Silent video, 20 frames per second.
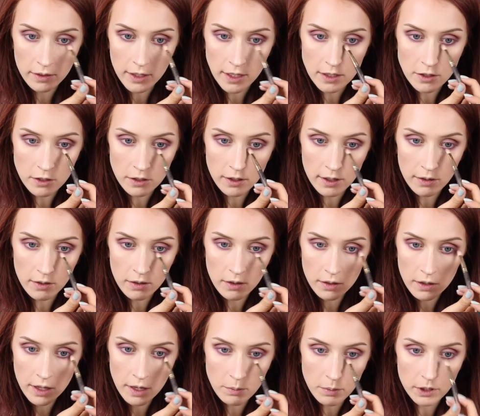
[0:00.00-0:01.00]
They turned out a
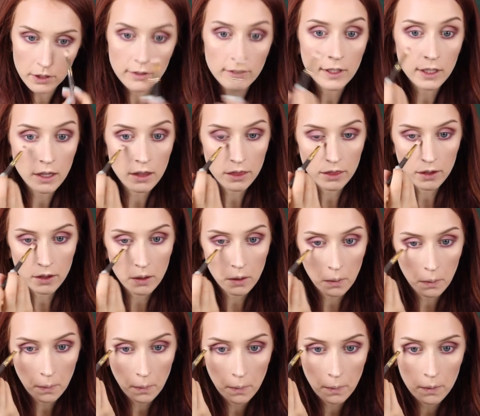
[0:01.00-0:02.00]
lot better than I
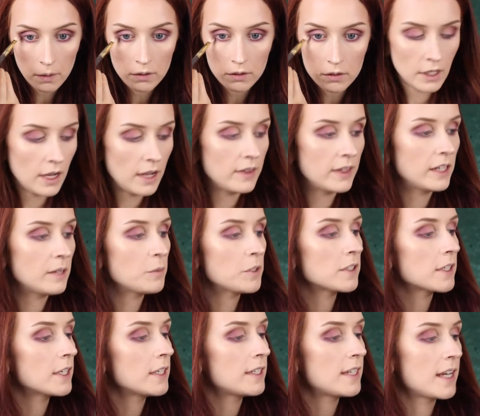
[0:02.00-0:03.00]
thought. And then I'm
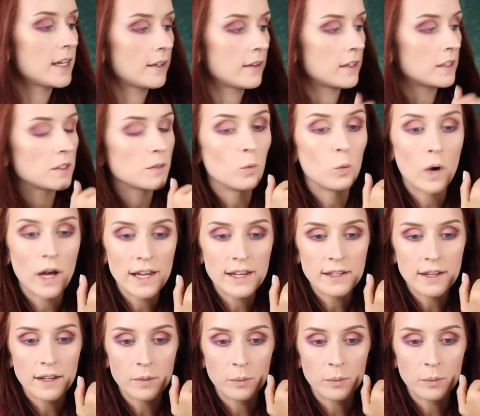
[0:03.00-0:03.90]
just going to take this white